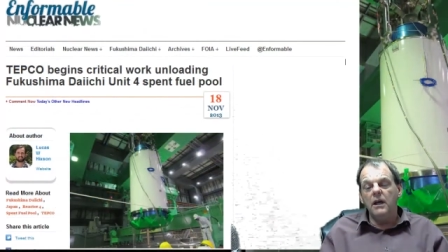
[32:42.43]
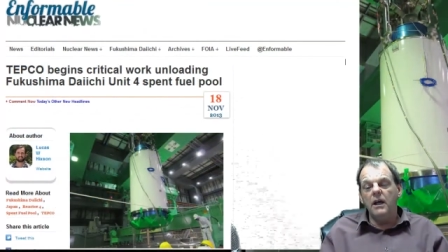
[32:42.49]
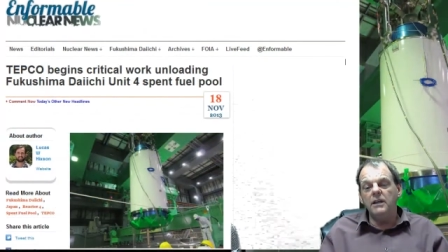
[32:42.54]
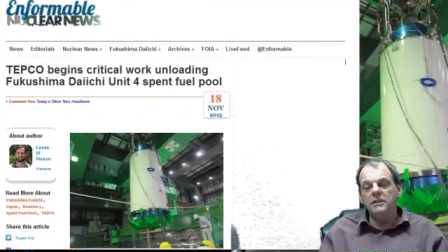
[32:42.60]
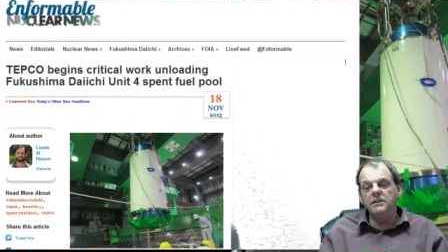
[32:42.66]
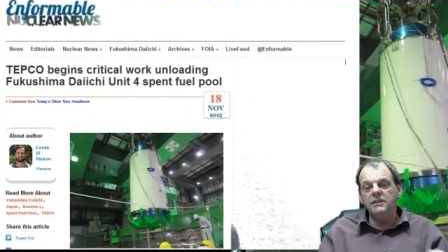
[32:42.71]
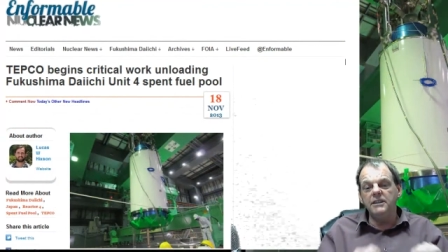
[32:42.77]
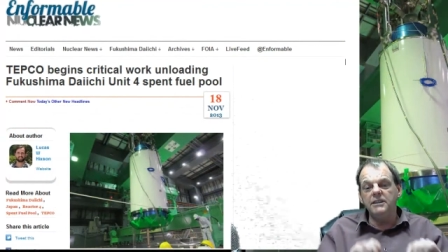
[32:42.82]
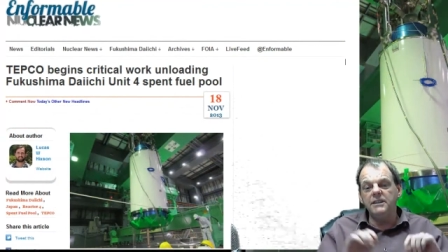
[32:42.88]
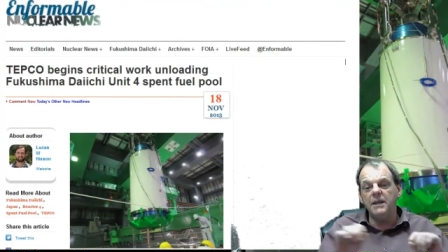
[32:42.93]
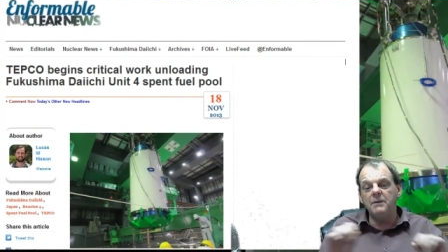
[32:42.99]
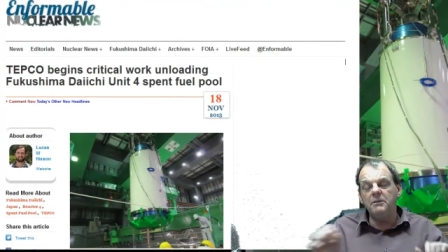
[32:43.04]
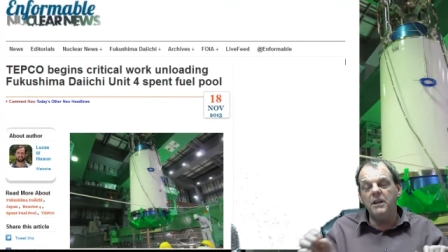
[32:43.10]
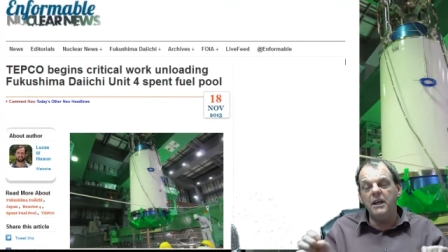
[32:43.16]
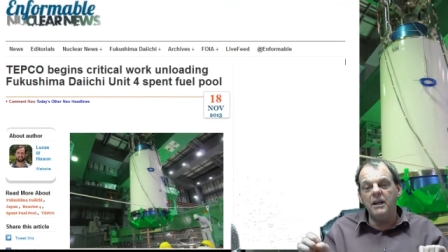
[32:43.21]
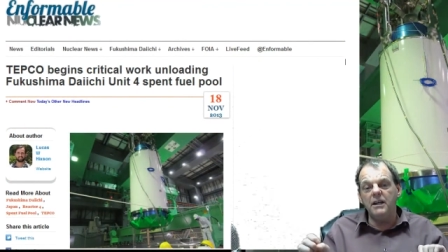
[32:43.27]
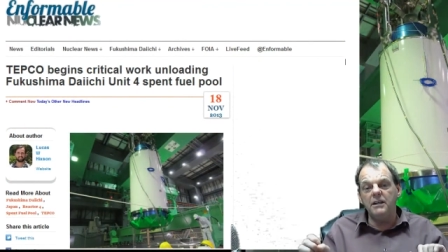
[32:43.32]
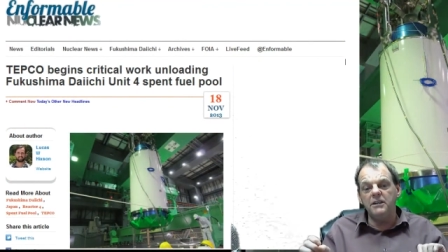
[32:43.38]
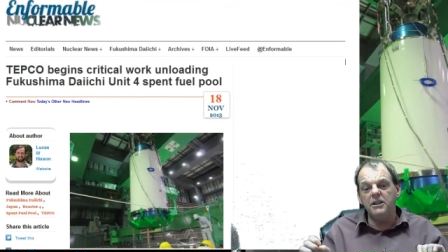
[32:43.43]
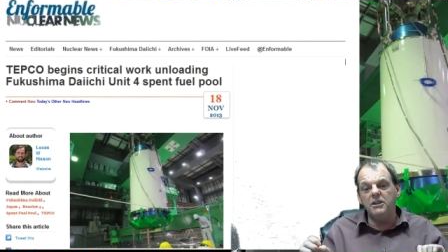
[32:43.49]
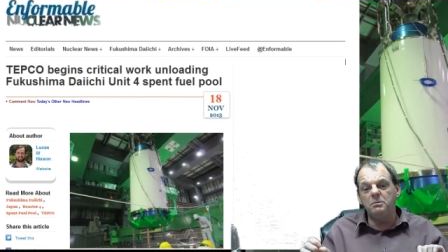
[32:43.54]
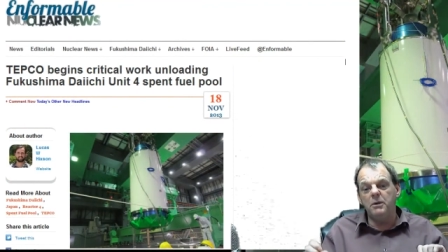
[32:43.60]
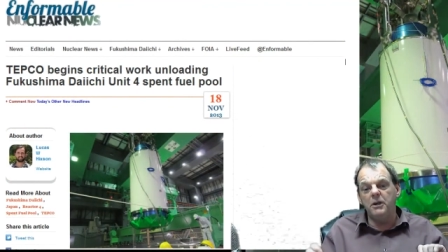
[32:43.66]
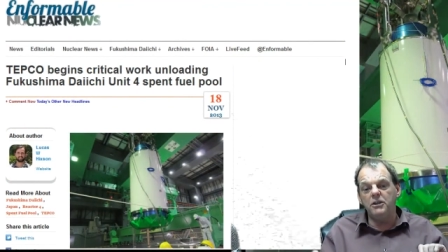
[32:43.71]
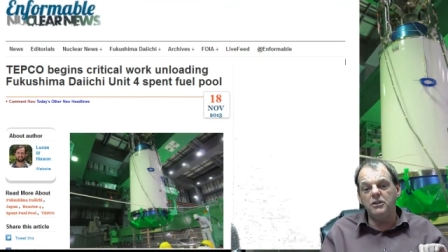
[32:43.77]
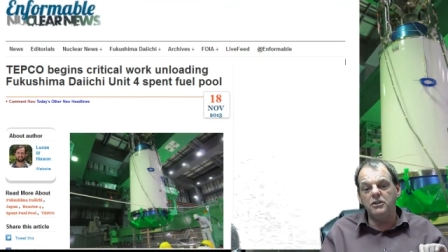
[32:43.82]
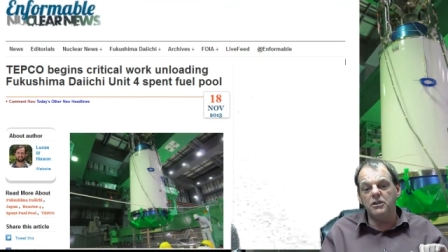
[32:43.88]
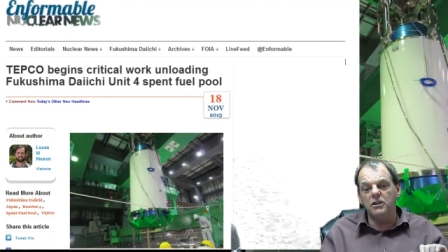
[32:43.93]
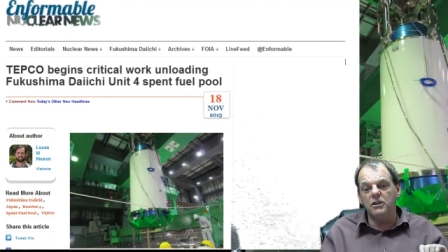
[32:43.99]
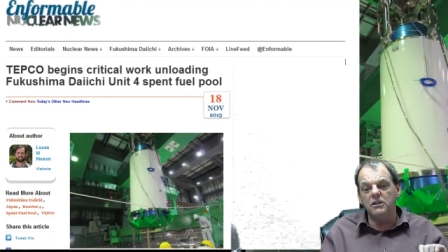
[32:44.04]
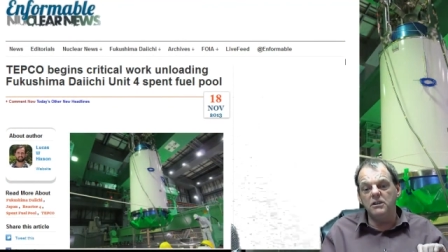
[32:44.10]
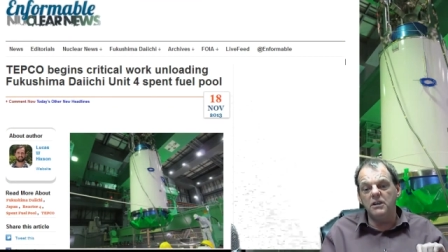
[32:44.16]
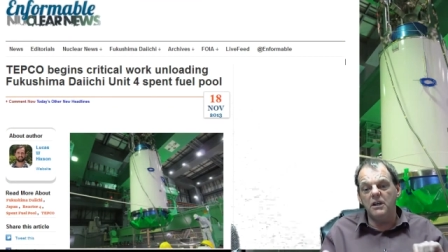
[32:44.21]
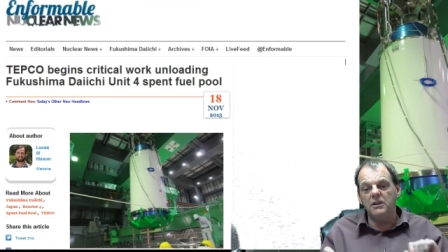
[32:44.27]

has disseminated these pictures.